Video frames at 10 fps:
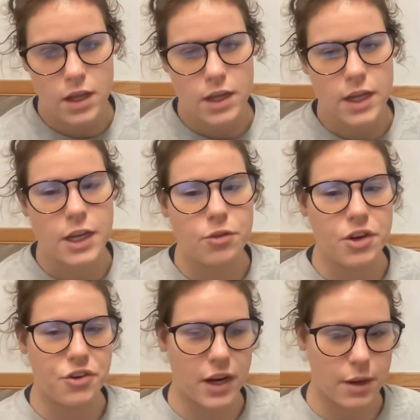Henry
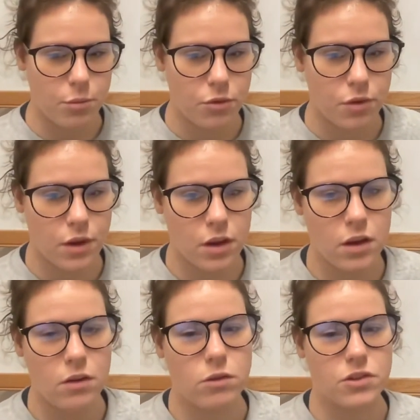James
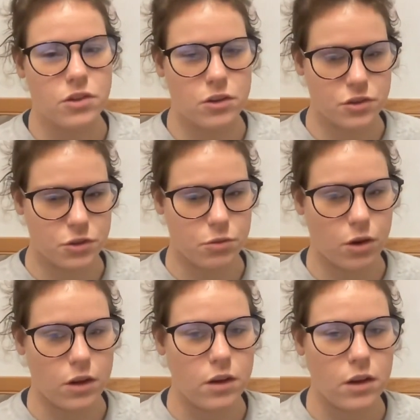was also
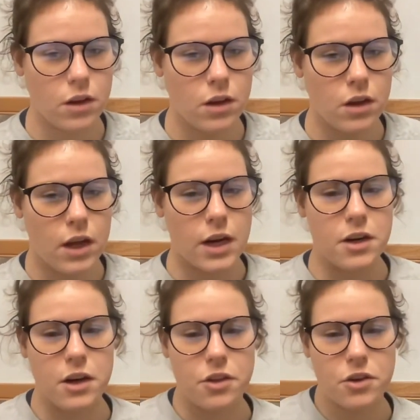one, and
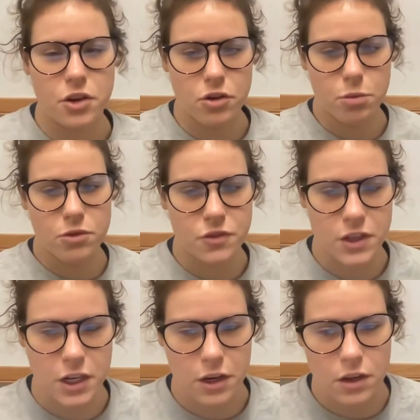another notable
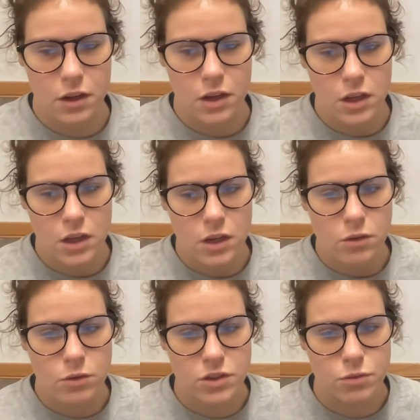figure
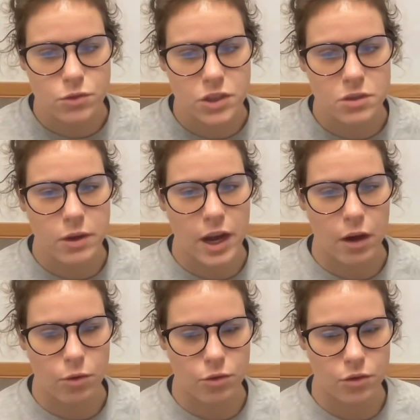was William
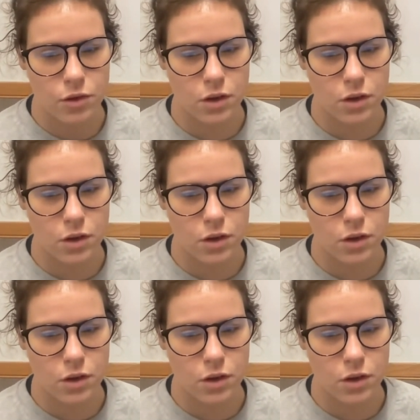Howells.